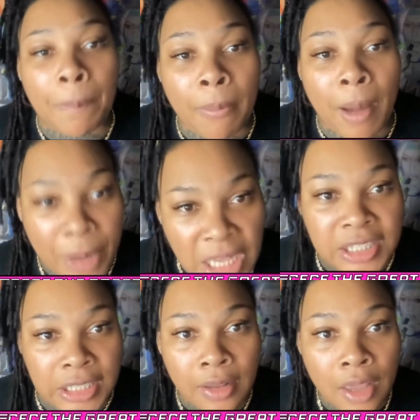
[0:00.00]
up in my
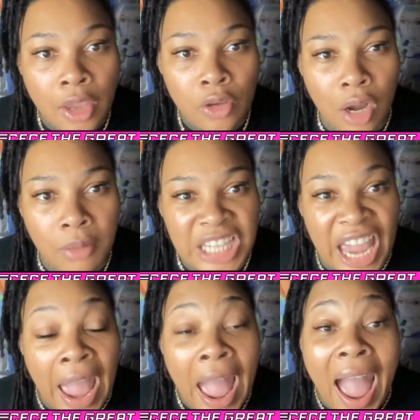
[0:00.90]
pussy. You know what I'm
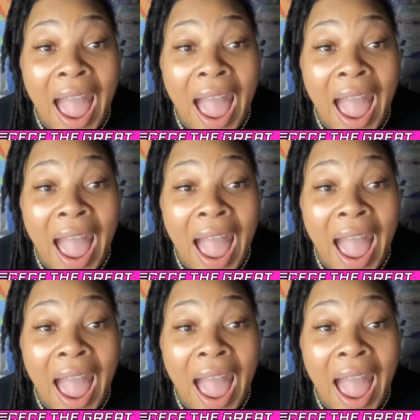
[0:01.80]
saying?